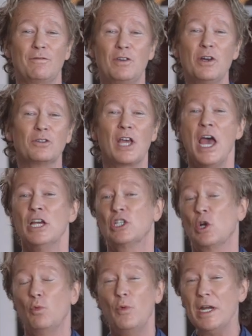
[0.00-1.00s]
of years.
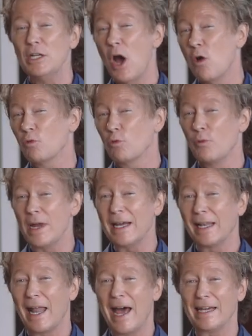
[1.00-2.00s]
So we don't
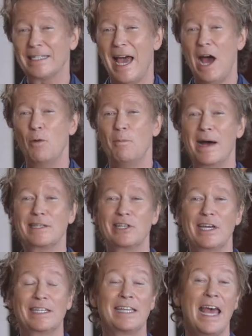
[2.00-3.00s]
realize how much
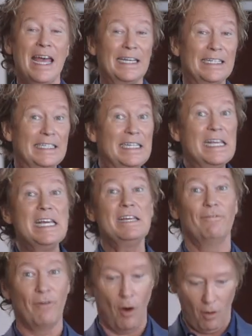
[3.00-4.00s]
it's
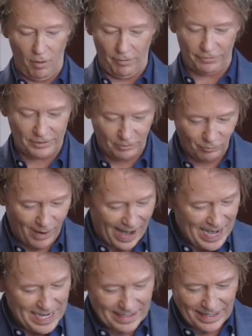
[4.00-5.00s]
devolved,
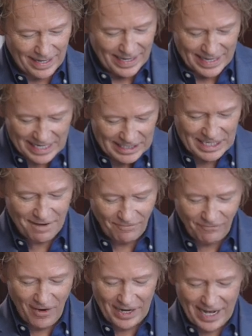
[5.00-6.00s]
right? Isn't it
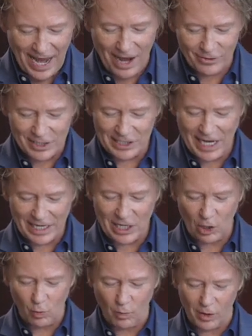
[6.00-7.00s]
funny how the
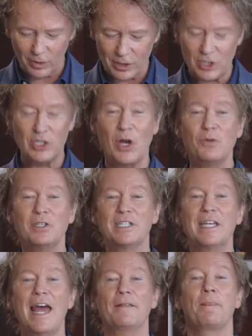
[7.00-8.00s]
secular world is so
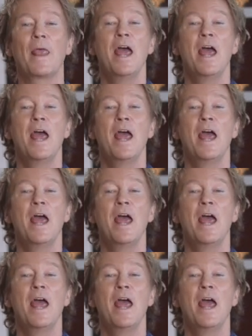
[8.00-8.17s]
set